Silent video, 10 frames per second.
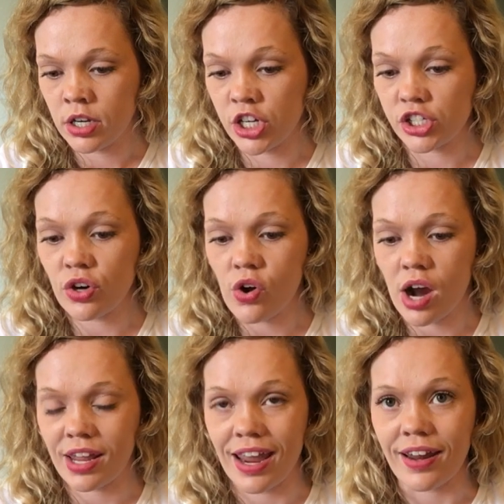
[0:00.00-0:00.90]
You just don't know
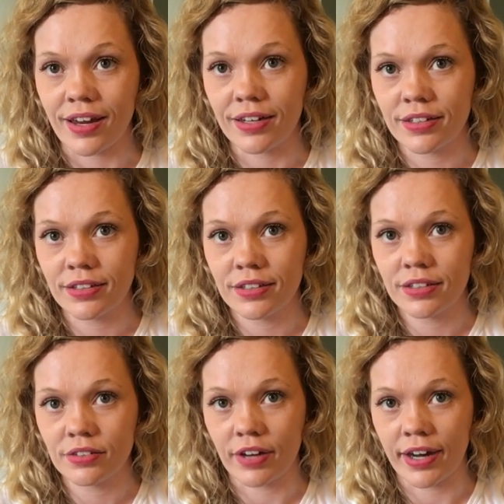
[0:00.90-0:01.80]
how to get it
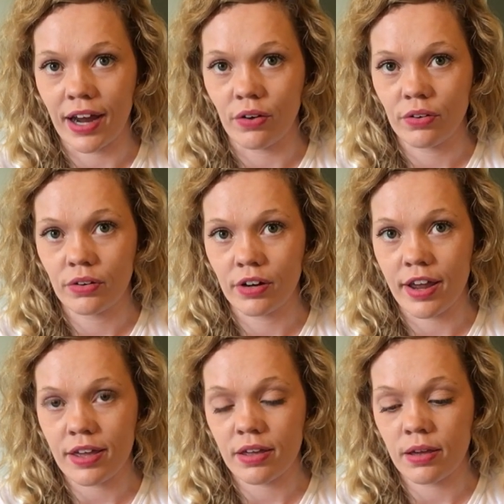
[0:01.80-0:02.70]
right now,
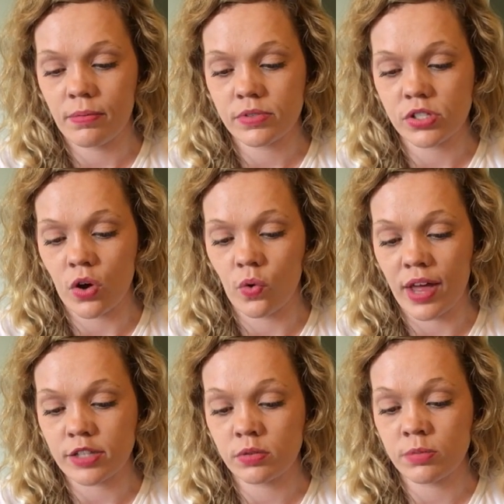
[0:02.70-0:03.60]
right? So
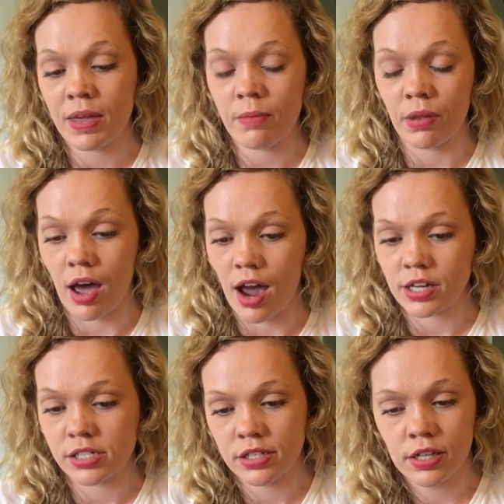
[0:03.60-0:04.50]
that's what's being
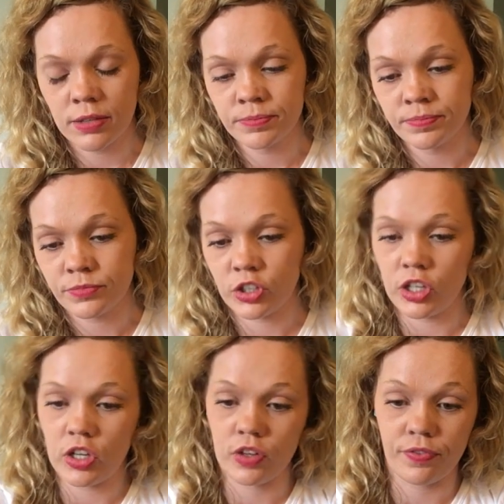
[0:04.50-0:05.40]
blocked.
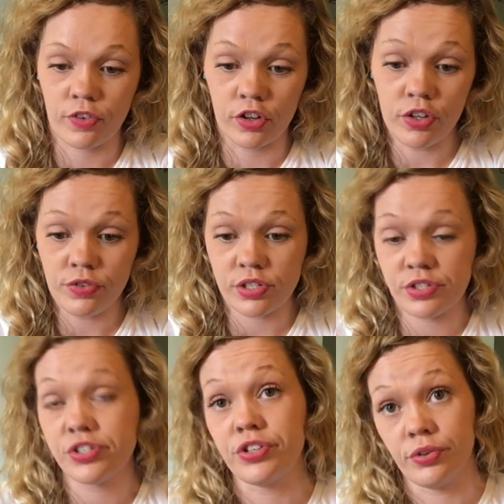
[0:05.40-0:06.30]
Good news
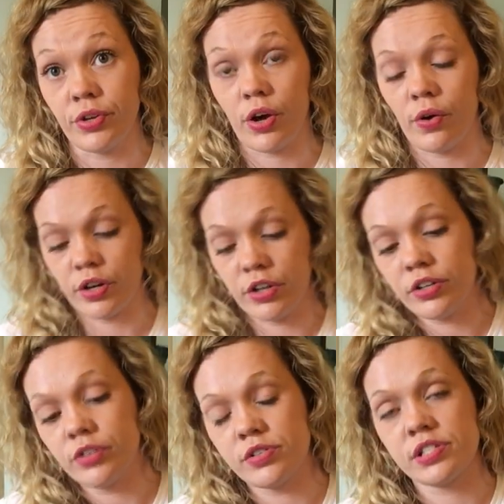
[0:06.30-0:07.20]
is you do know, and
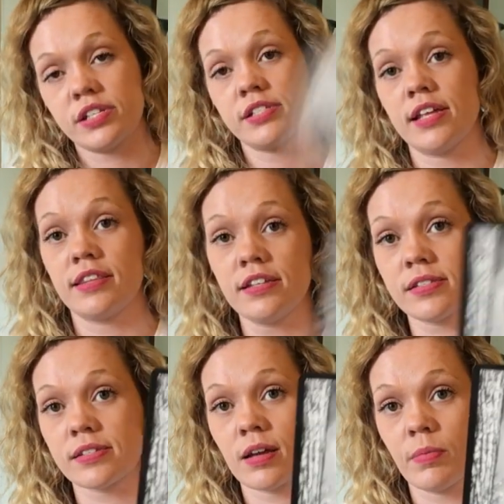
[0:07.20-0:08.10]
good news is that
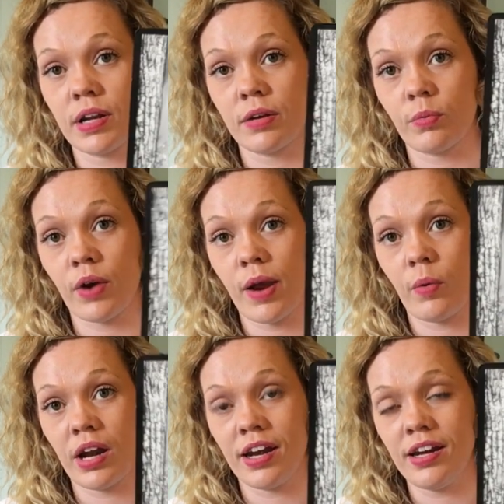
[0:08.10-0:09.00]
this is coming in right
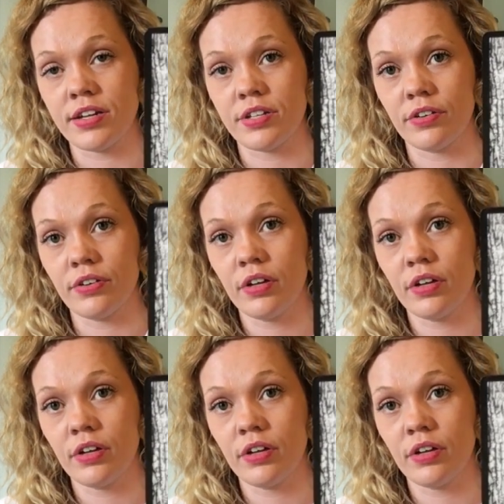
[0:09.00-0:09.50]
when it needed to,